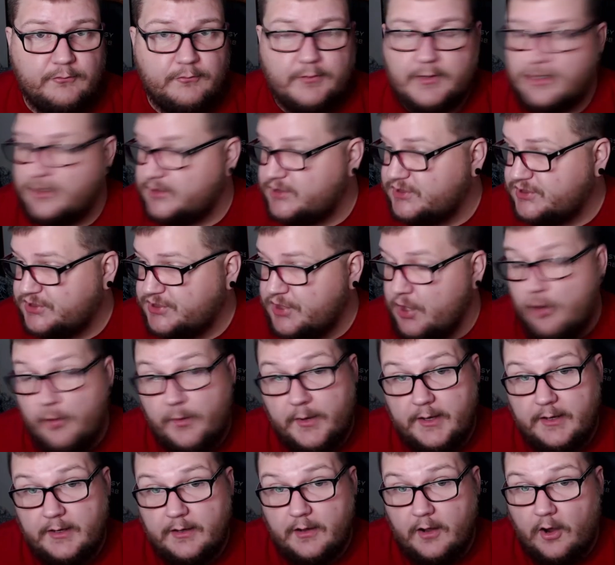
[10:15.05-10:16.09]
we're
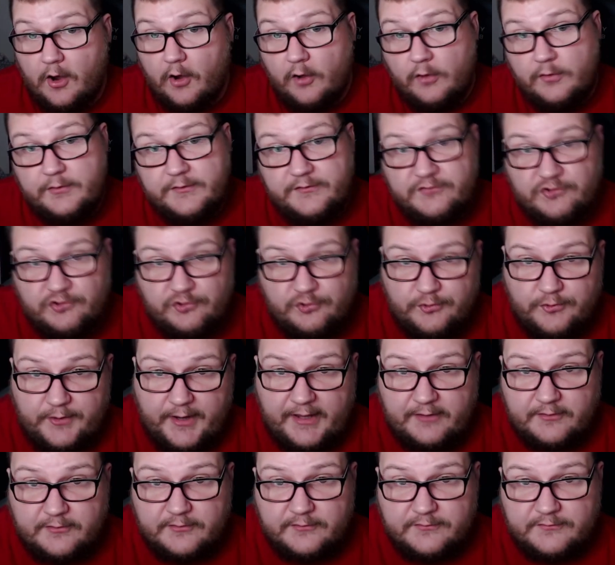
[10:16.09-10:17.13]
showing all these
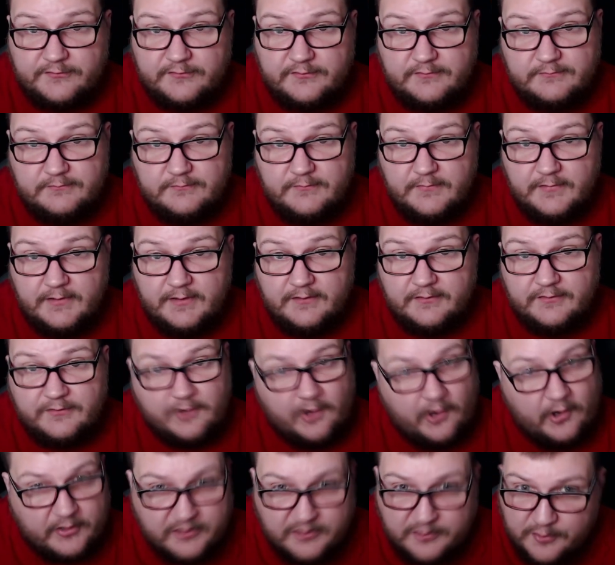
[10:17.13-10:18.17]
creators
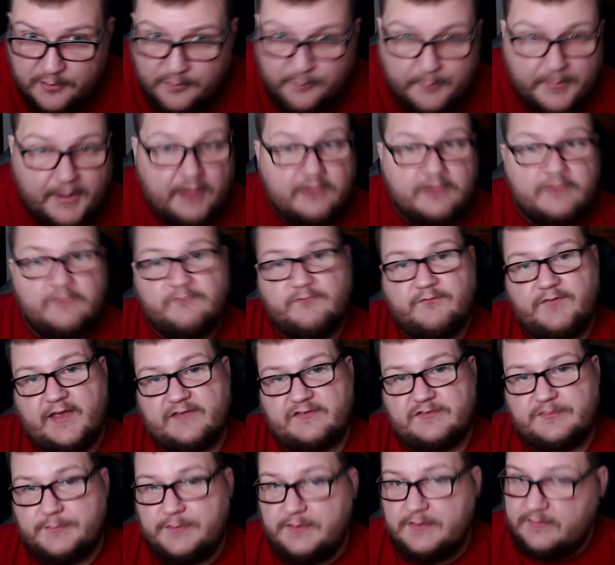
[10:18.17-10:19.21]
talking about
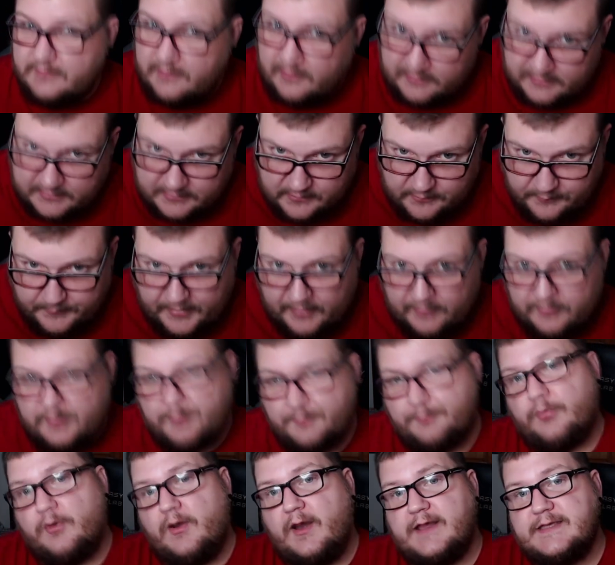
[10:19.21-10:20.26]
investment, talking about the
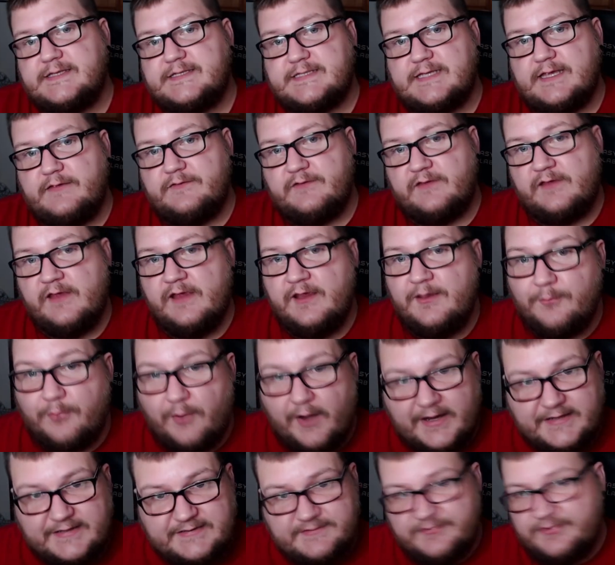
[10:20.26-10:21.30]
price of
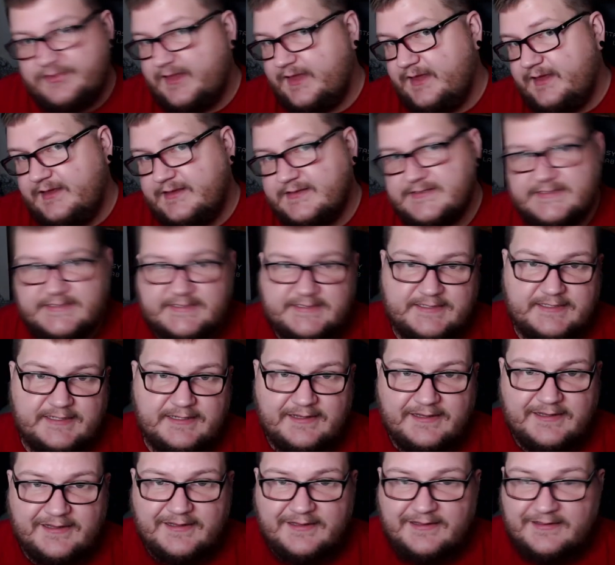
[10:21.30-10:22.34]
price of things,
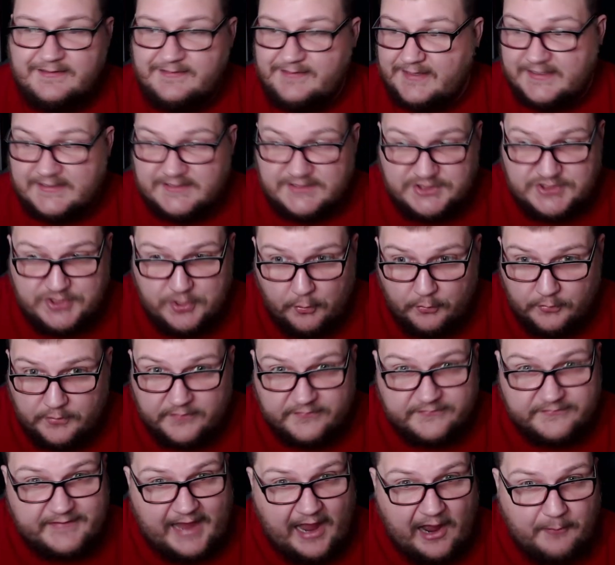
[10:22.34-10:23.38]
then showing the
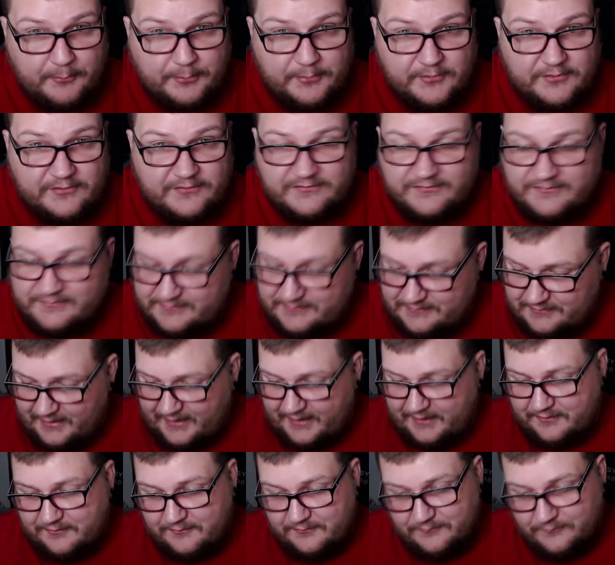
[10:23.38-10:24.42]
scalpers
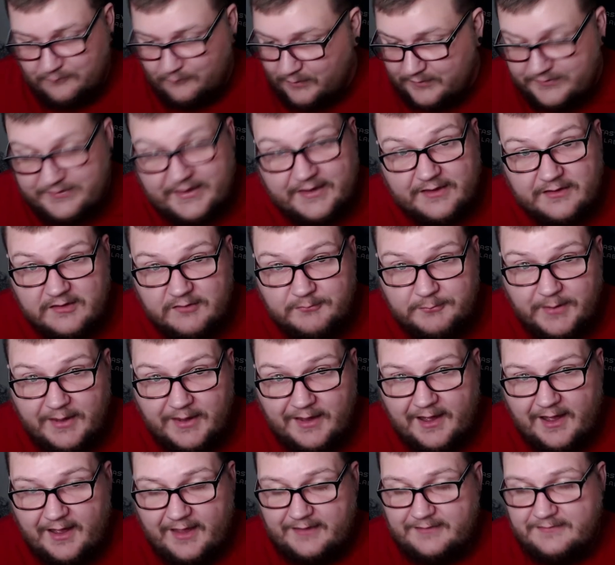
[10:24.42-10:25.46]
like what they leave
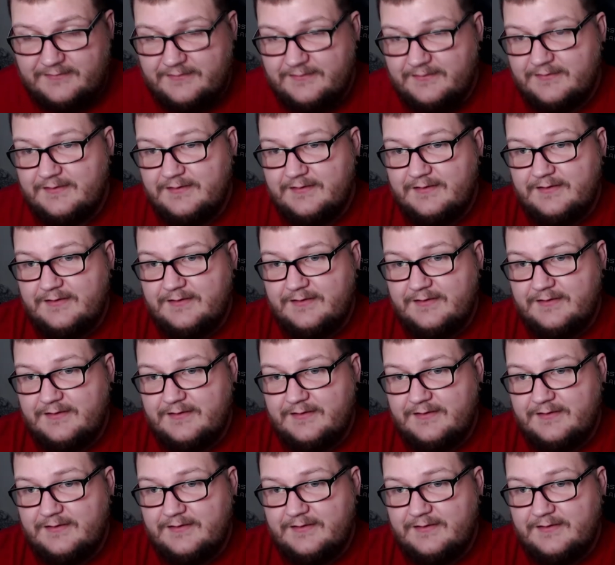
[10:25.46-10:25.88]
behind.